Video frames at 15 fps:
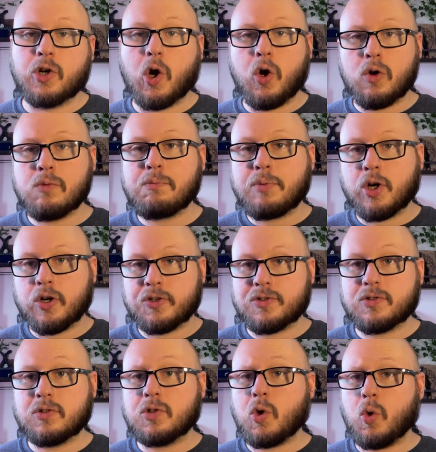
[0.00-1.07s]
own
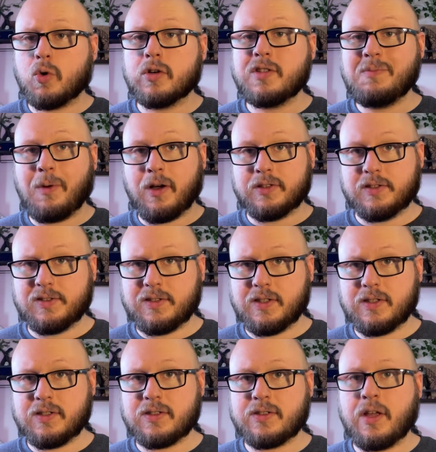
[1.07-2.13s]
personal
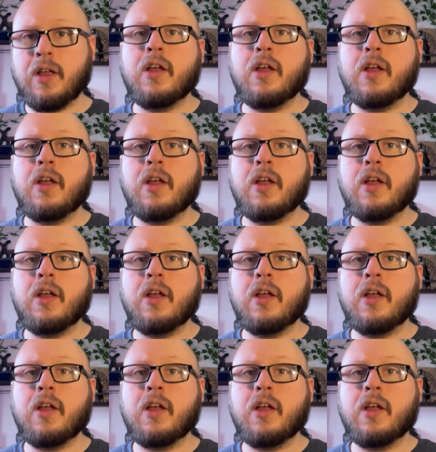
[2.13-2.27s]
correspondences